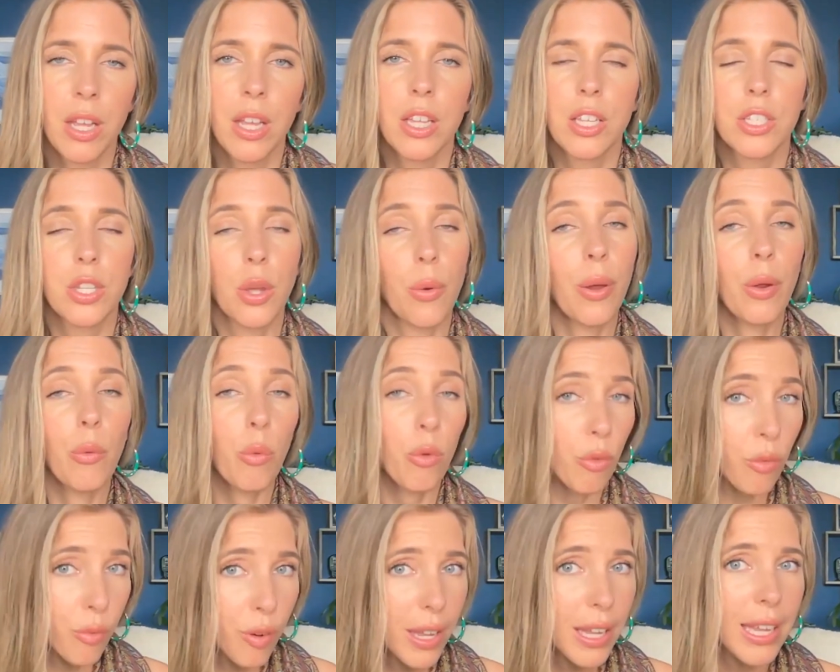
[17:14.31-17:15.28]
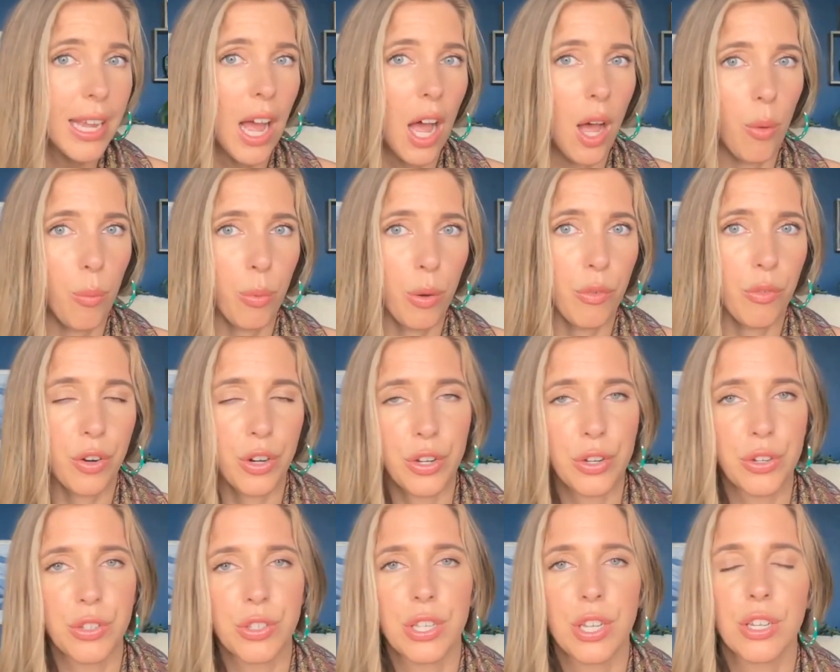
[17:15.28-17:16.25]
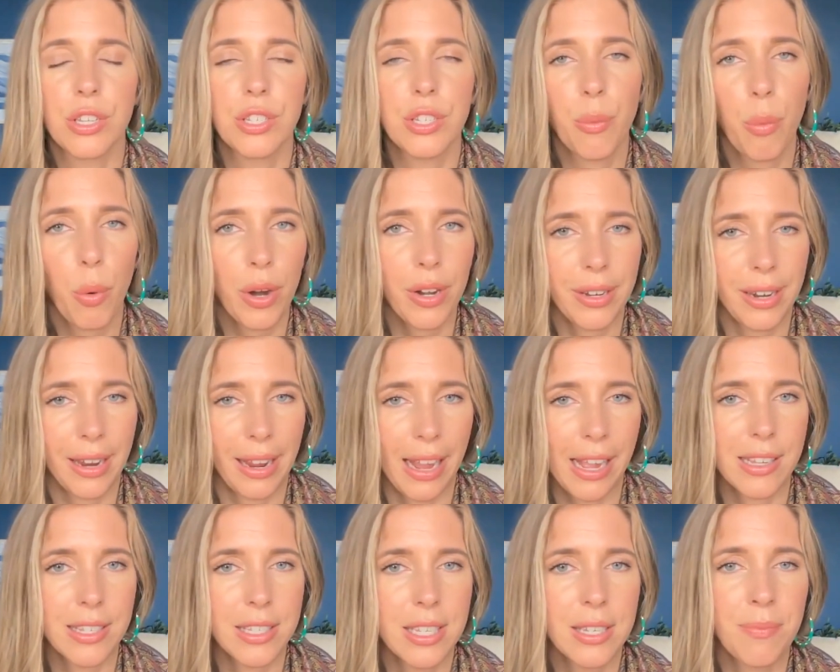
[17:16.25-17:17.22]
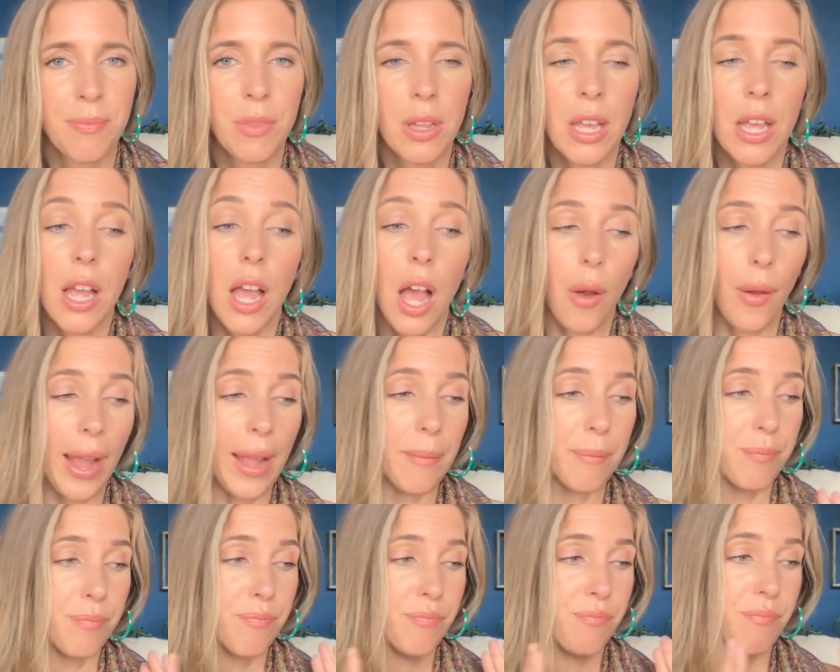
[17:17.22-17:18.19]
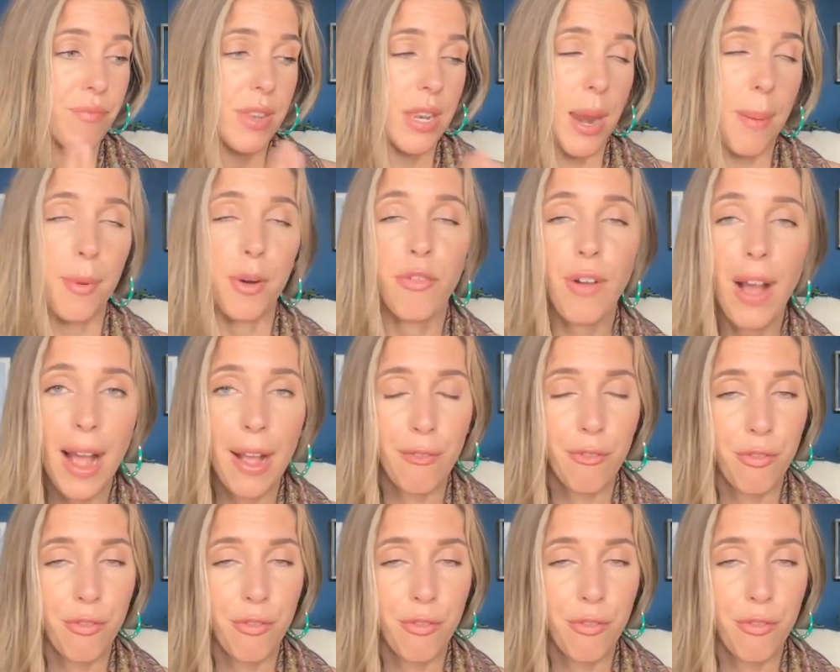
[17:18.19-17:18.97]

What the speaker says: So it will really help reduce support tickets. Okay, number 5.